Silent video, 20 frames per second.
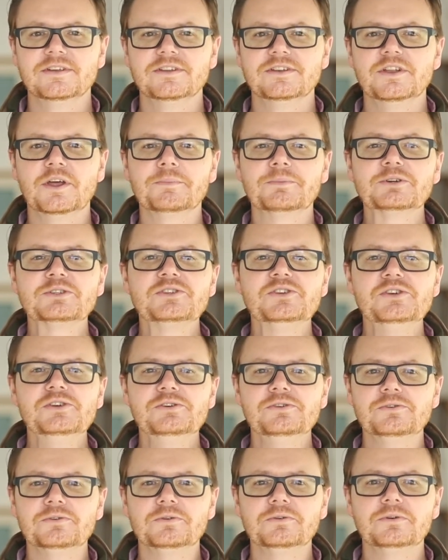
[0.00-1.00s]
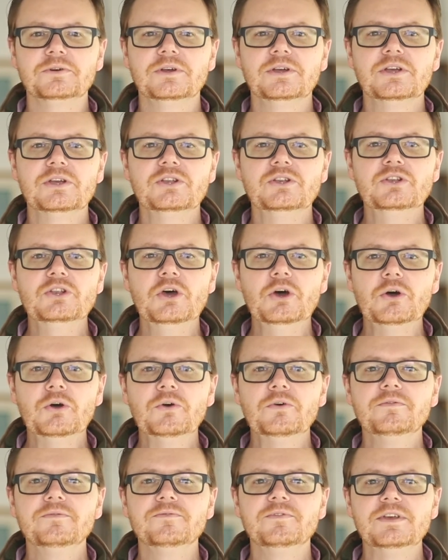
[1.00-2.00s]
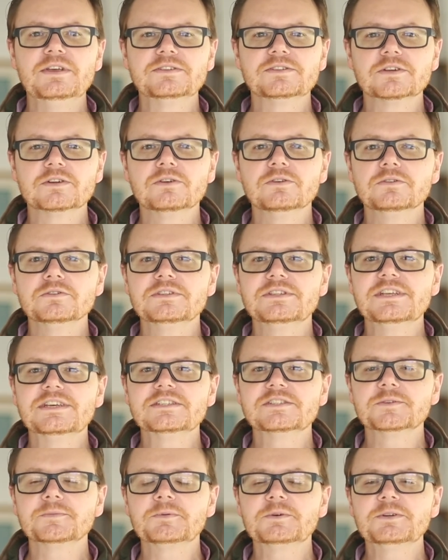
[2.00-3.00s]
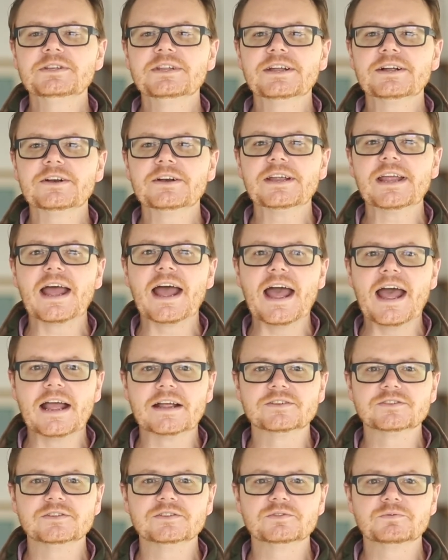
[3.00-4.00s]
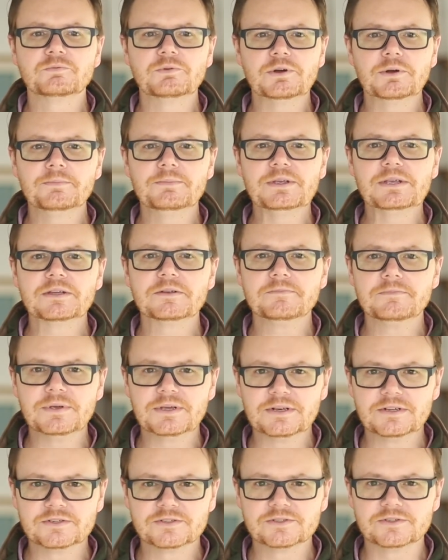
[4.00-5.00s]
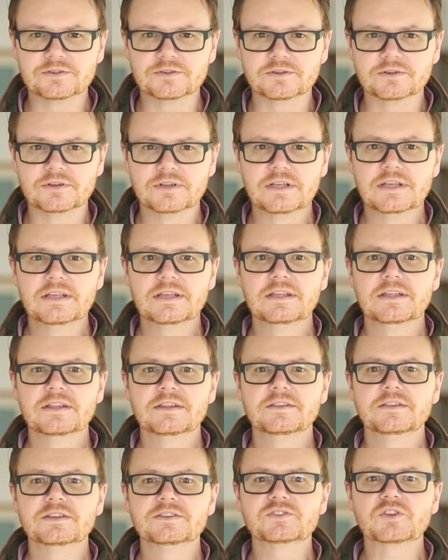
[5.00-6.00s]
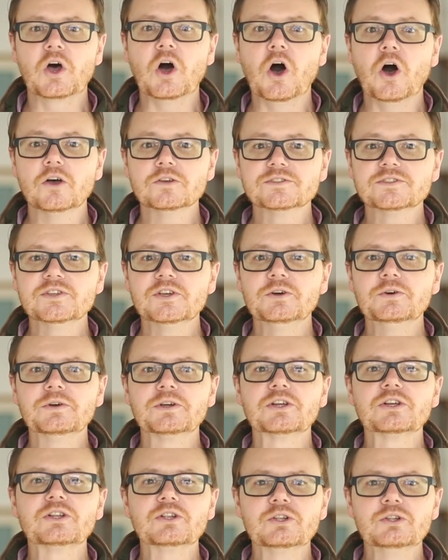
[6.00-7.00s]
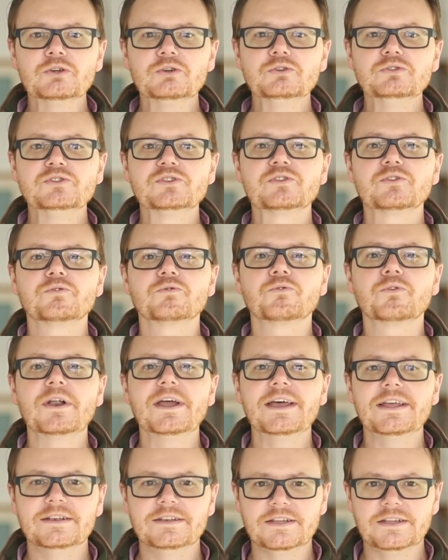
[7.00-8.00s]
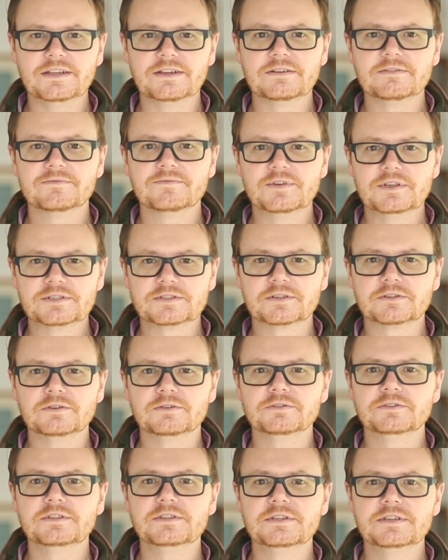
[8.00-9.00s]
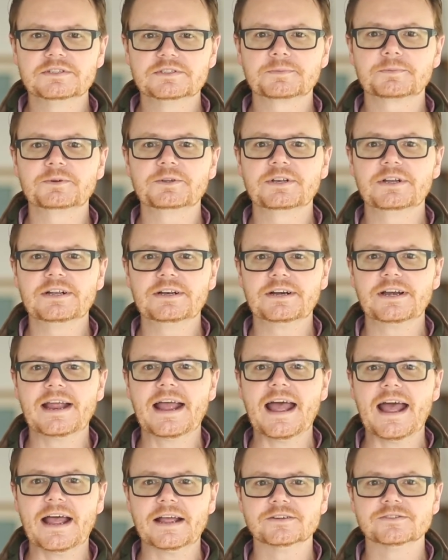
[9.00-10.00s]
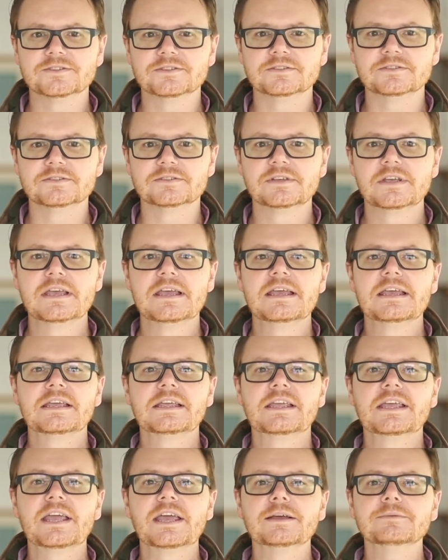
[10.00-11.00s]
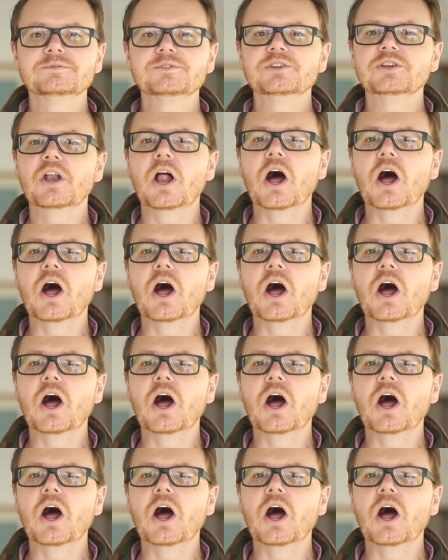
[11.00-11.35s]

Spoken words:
Number two, no physical disciplinary actions will be administered. This also includes threatening physical disciplinary actions. Camp should